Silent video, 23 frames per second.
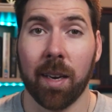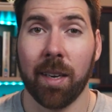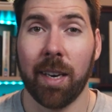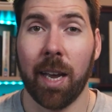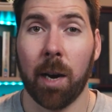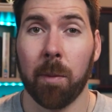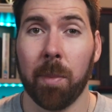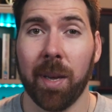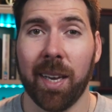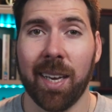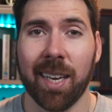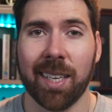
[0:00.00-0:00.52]

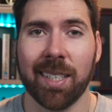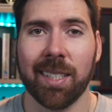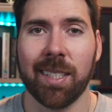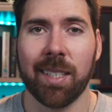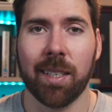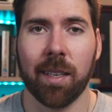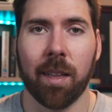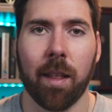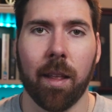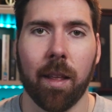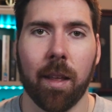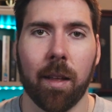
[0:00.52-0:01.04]
Now,
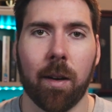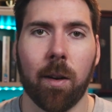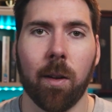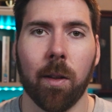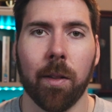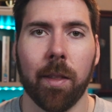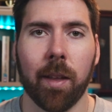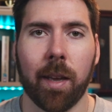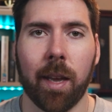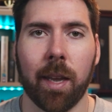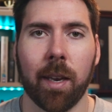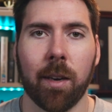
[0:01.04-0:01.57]
because
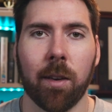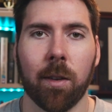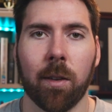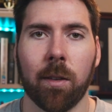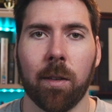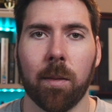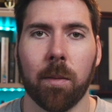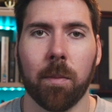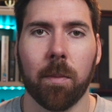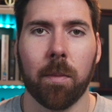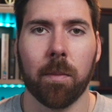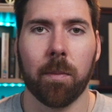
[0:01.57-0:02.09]
all the
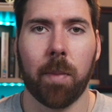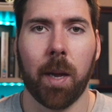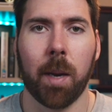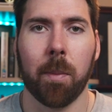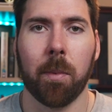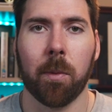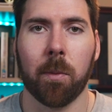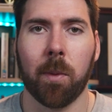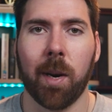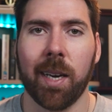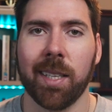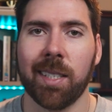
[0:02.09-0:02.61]
Kindle
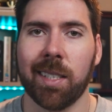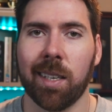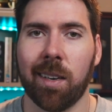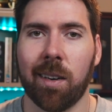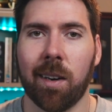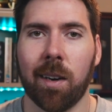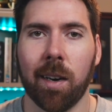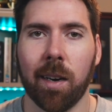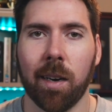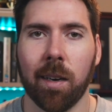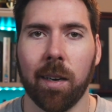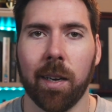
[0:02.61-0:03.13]
Paperwhites
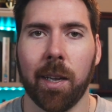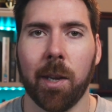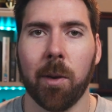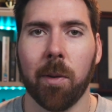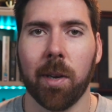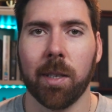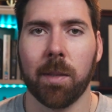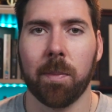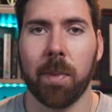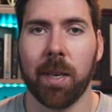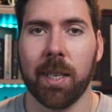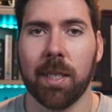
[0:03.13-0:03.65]
are
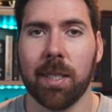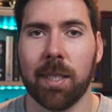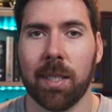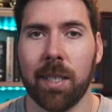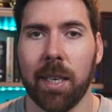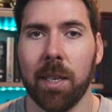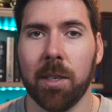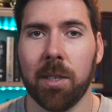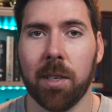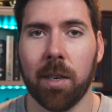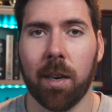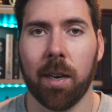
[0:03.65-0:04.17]

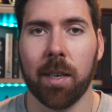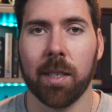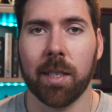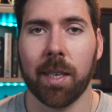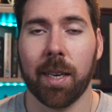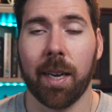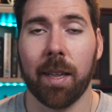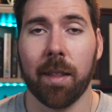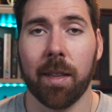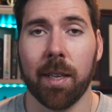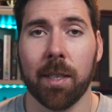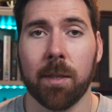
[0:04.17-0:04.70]
USB-C
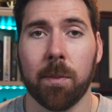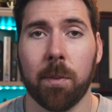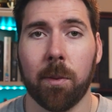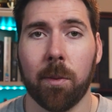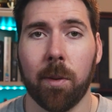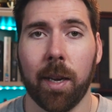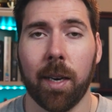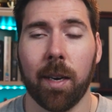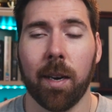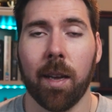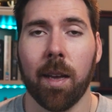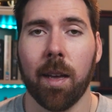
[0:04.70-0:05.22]
charging at this
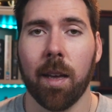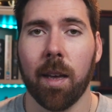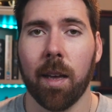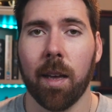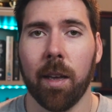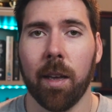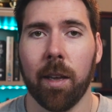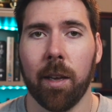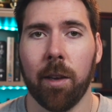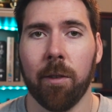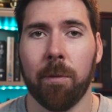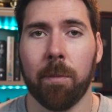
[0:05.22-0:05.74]
point,
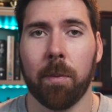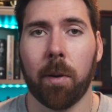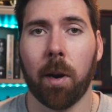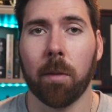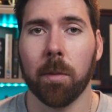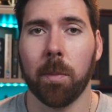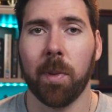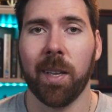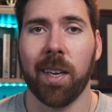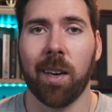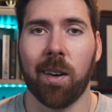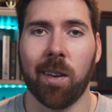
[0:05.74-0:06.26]
you've
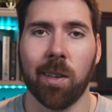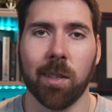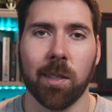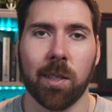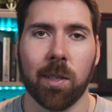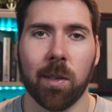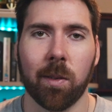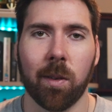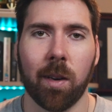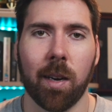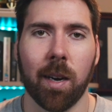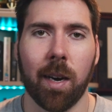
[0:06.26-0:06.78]
probably
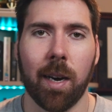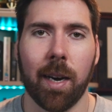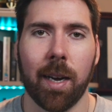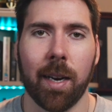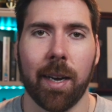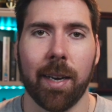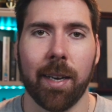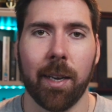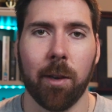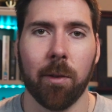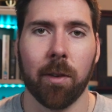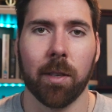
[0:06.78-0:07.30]
also got
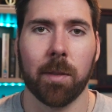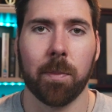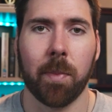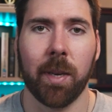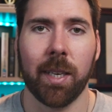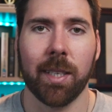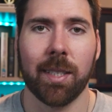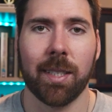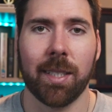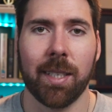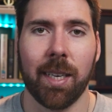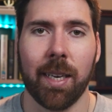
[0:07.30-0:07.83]
a
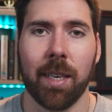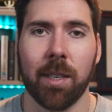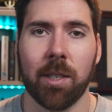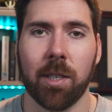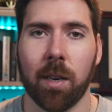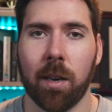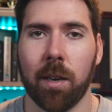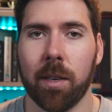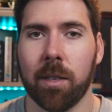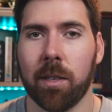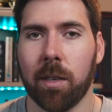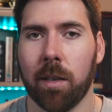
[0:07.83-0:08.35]
USB-C
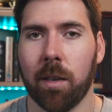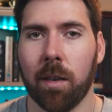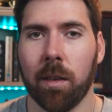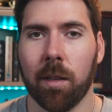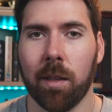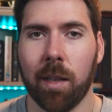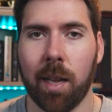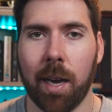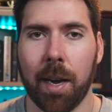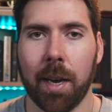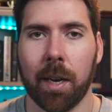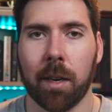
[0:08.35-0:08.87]
charger
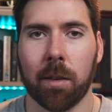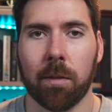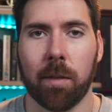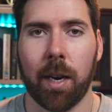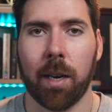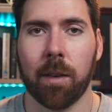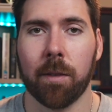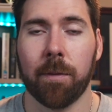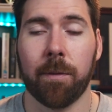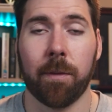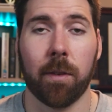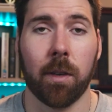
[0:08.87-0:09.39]
lying
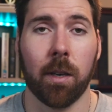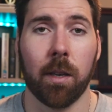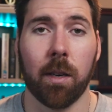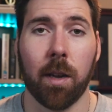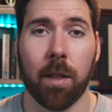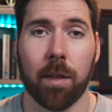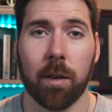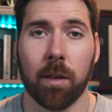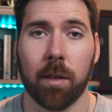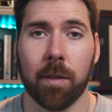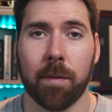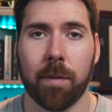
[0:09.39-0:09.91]
around for
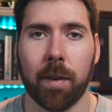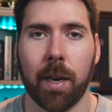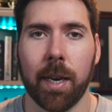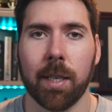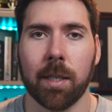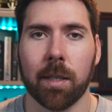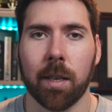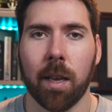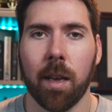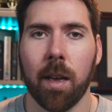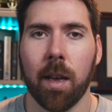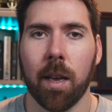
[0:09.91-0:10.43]
another
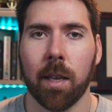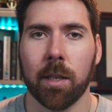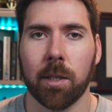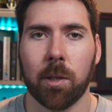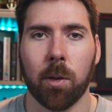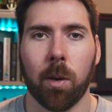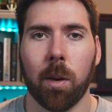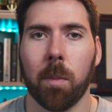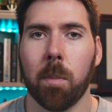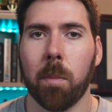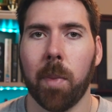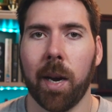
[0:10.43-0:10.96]
device,
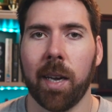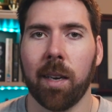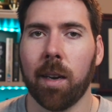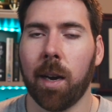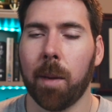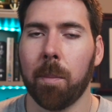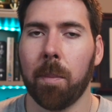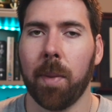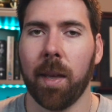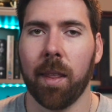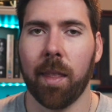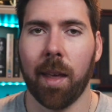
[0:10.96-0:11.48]
so it might
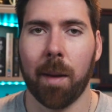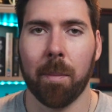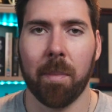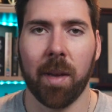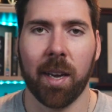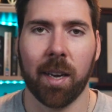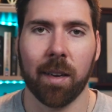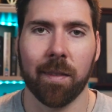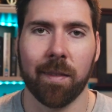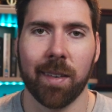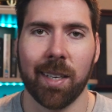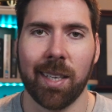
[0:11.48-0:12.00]
not be that
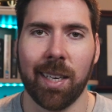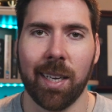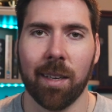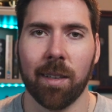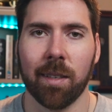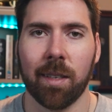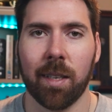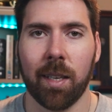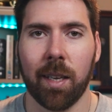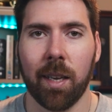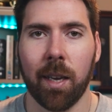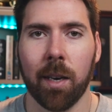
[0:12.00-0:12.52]
big of a
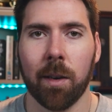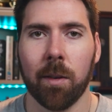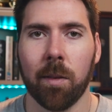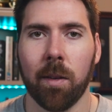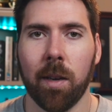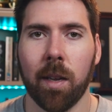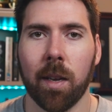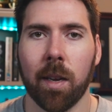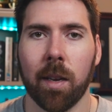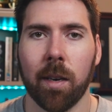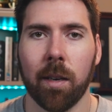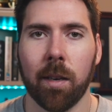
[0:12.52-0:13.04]
deal to you
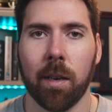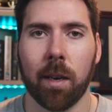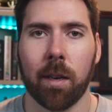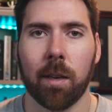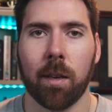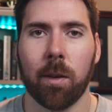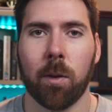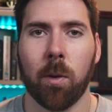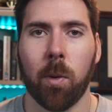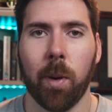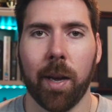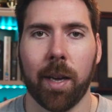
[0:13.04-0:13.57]
to
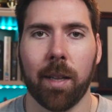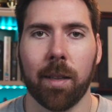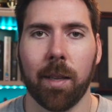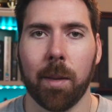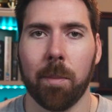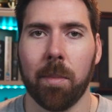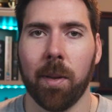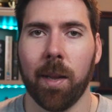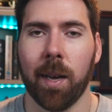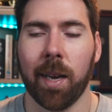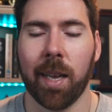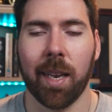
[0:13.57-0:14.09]
quickly
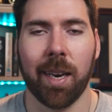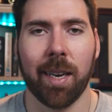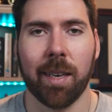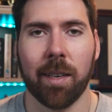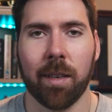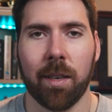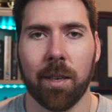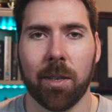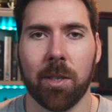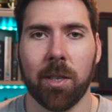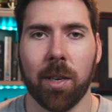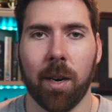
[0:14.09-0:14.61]
plug it in
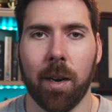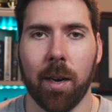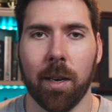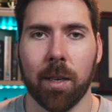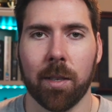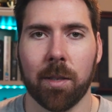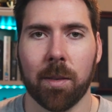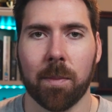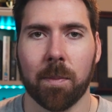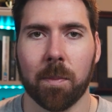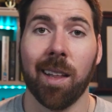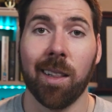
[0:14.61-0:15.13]
to
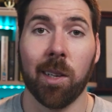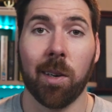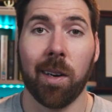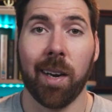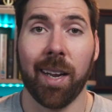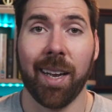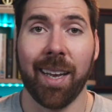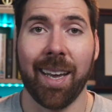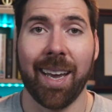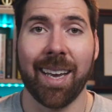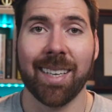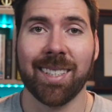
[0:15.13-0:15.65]
charge.
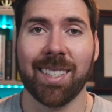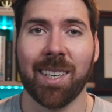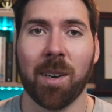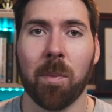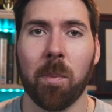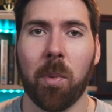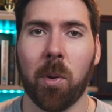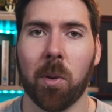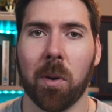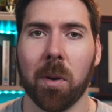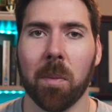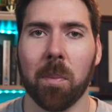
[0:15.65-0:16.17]
Learning is an
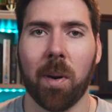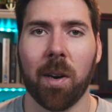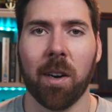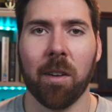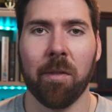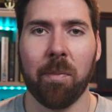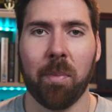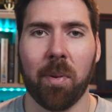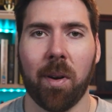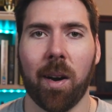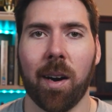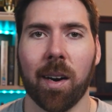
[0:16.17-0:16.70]
important part
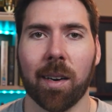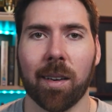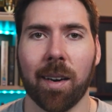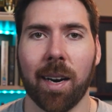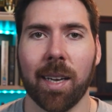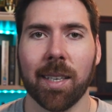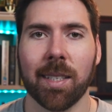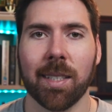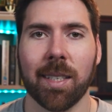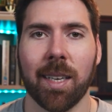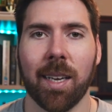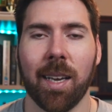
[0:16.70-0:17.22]
of
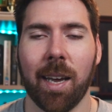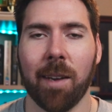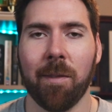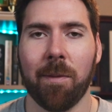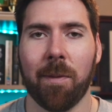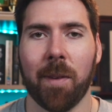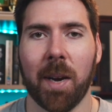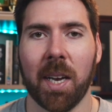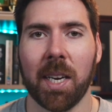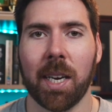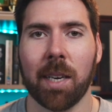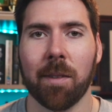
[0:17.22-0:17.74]
progress and
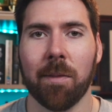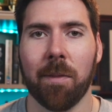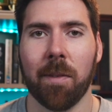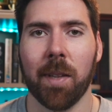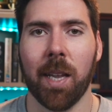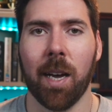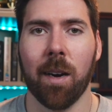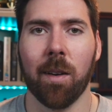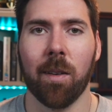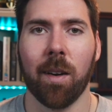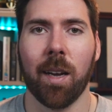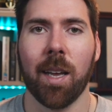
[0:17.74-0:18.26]
finding
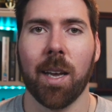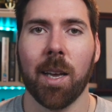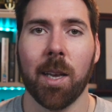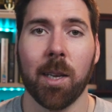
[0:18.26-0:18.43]
flow.